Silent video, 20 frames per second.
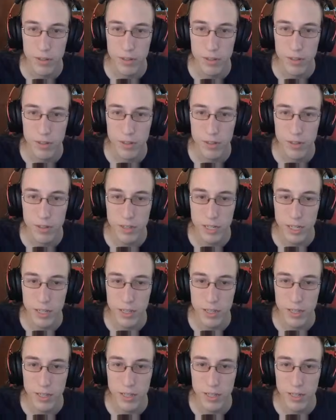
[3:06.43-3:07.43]
Uh,
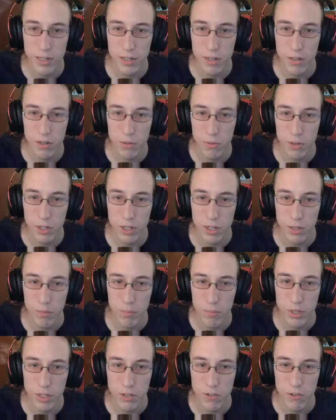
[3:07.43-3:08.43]
and then, oh, we're gonna
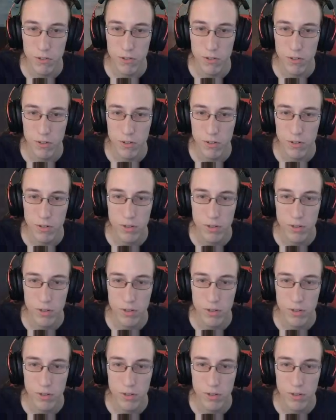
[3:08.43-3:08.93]
get beached.